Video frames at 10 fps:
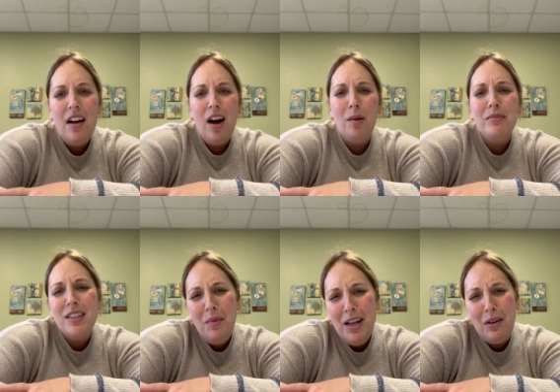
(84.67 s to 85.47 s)
um,
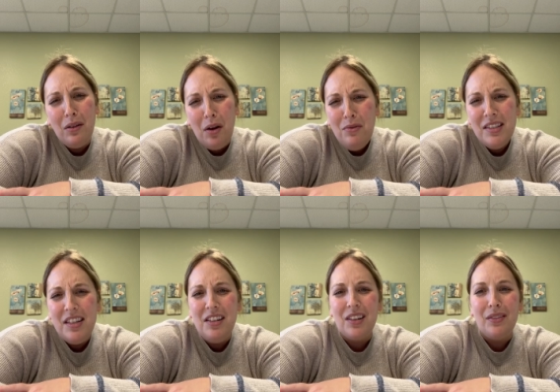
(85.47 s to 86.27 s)
somebody close
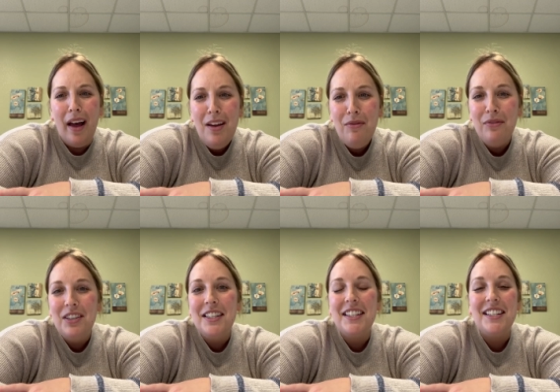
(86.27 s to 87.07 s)
in your life
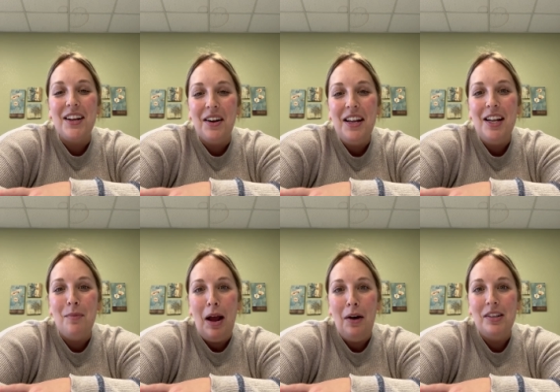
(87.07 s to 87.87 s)
talking
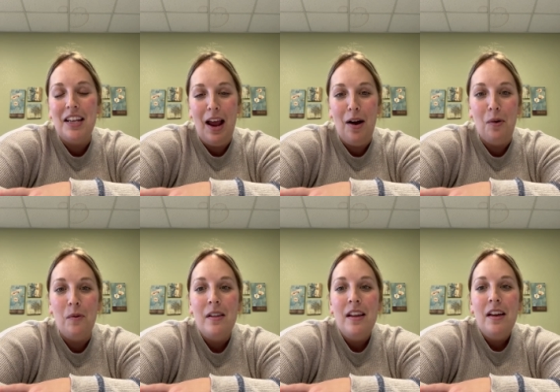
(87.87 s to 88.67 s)
about how
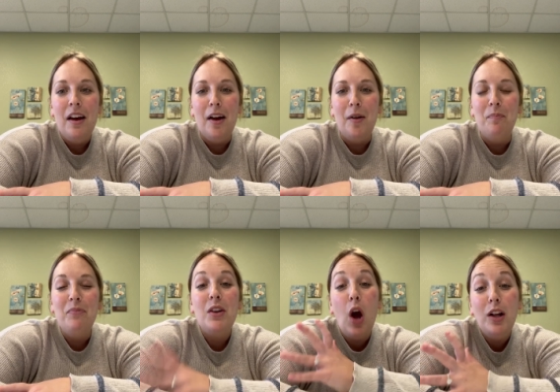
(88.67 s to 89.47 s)

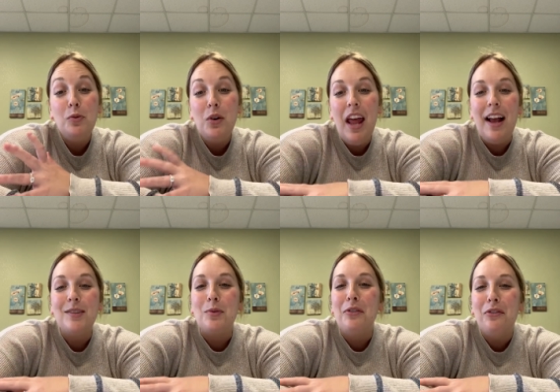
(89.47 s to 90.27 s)
um, God's word
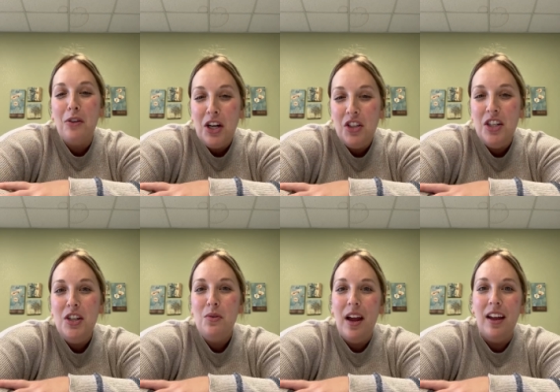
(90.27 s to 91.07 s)
has refreshed
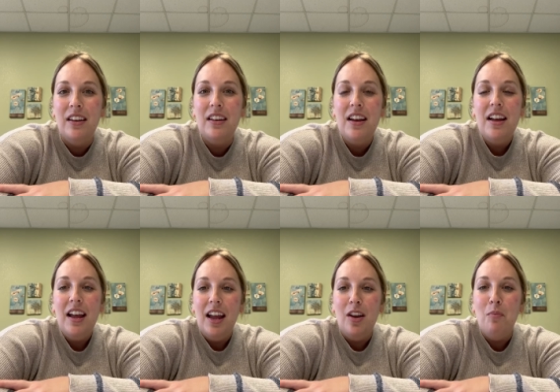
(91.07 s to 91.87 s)
you and
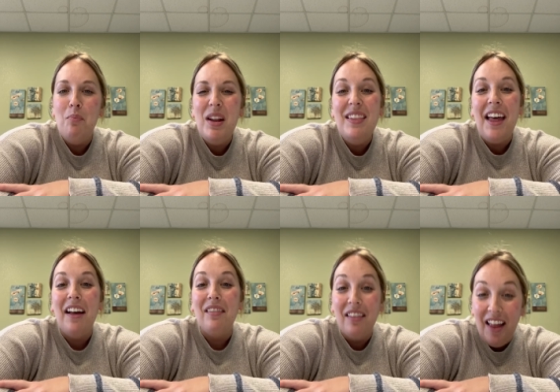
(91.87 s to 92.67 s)
and been that
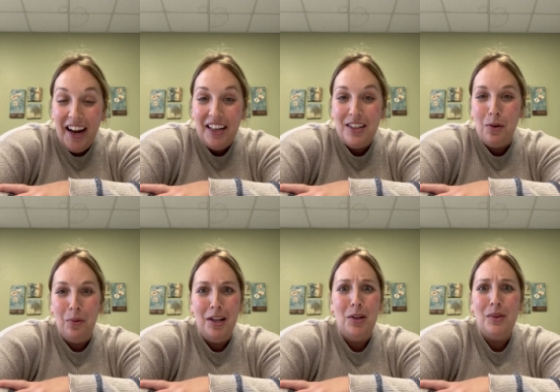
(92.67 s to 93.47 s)
light
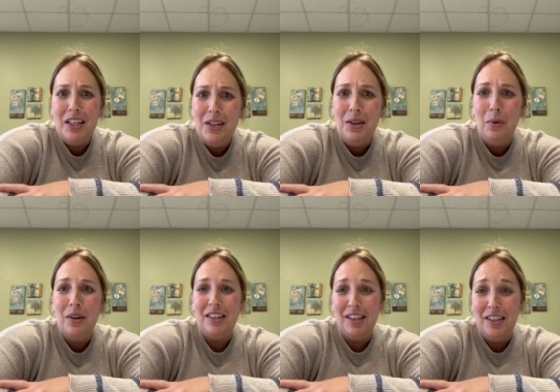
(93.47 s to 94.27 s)
when you didn't know
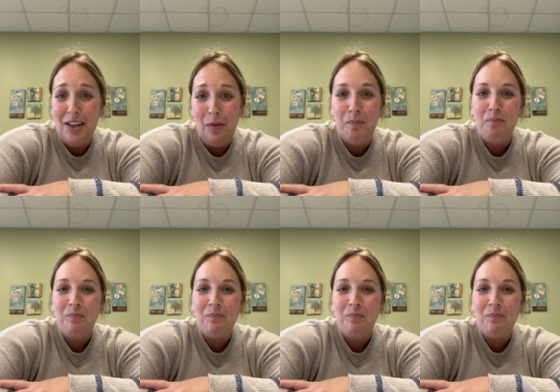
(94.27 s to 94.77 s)
what to do.